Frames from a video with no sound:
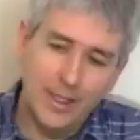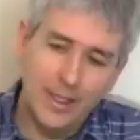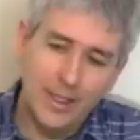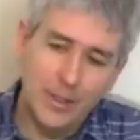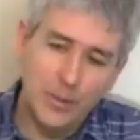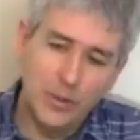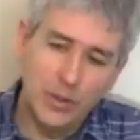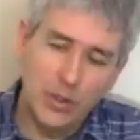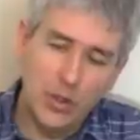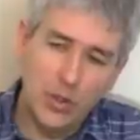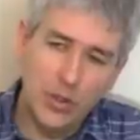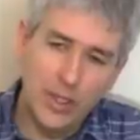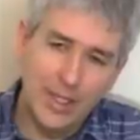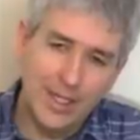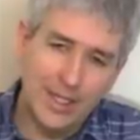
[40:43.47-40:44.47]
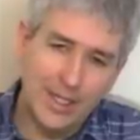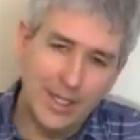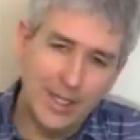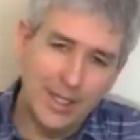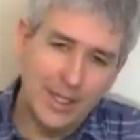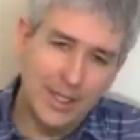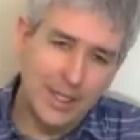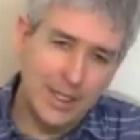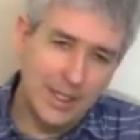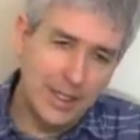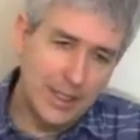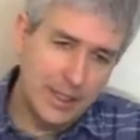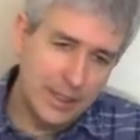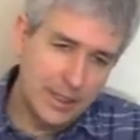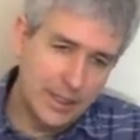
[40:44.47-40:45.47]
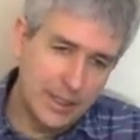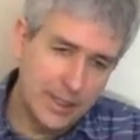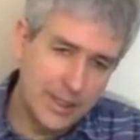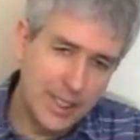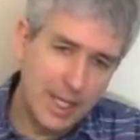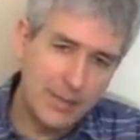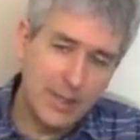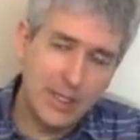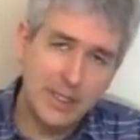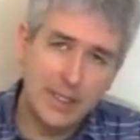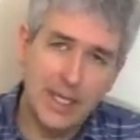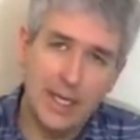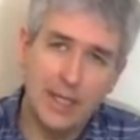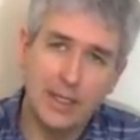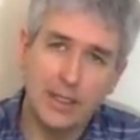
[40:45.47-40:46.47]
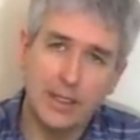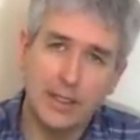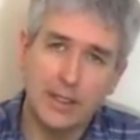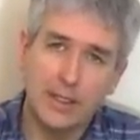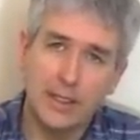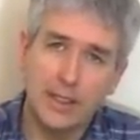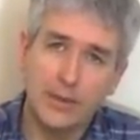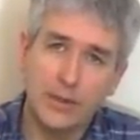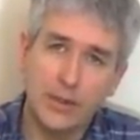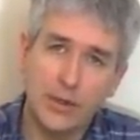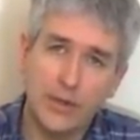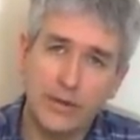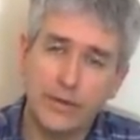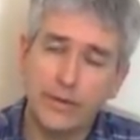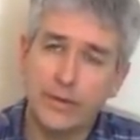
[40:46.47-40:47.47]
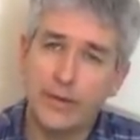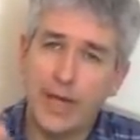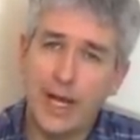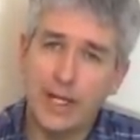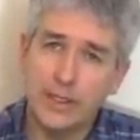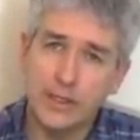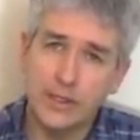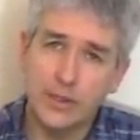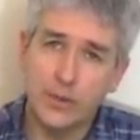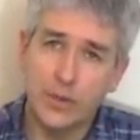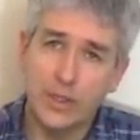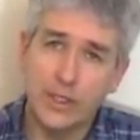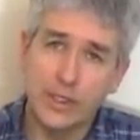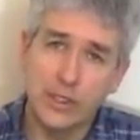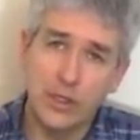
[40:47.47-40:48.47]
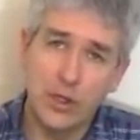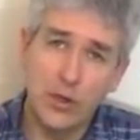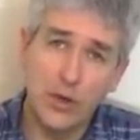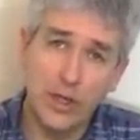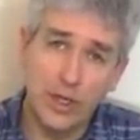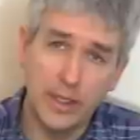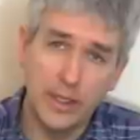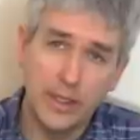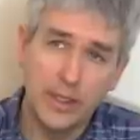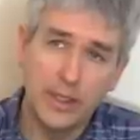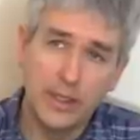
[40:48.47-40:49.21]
it will go to the same extent, it will go even faster when it's loaded